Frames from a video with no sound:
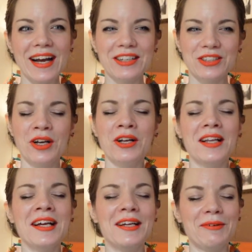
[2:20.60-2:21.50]

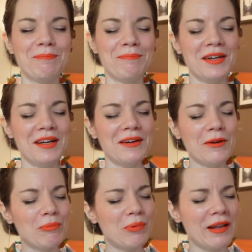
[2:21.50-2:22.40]
actually
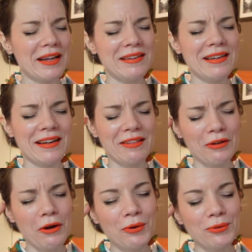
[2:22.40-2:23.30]
planned like
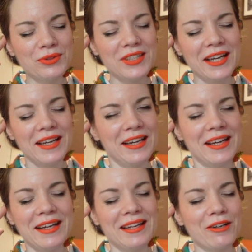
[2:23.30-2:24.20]
the whole day
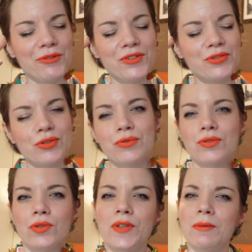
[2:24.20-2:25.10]
and I feel so
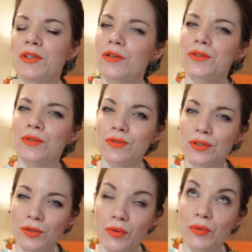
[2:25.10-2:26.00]
sorry but also
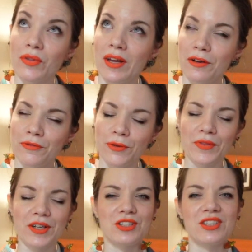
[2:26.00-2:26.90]
so thankful
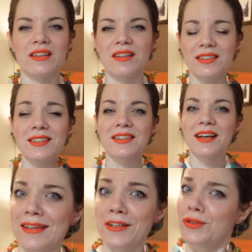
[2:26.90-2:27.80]
that she did this.
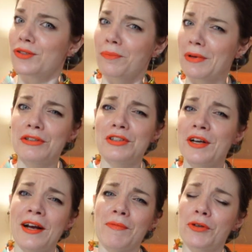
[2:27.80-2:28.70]
Thank you so much.
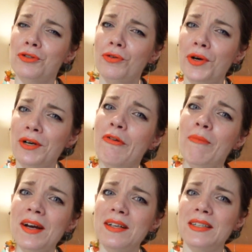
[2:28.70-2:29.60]
I'm not sure if
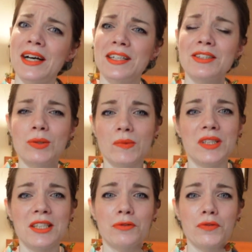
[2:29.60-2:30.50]
my tiny
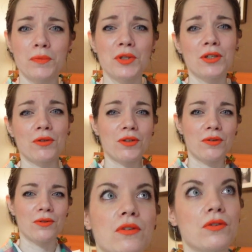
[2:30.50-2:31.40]
souvenir from
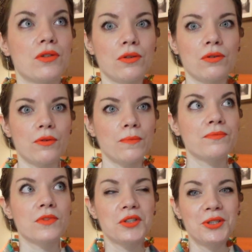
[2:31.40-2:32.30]
Kyoto, not Kyoto,
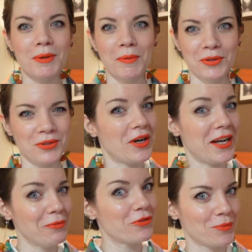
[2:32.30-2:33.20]
Kumamoto.
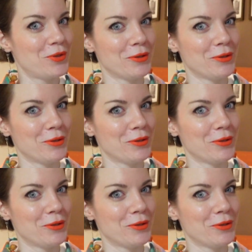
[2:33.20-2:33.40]
I am from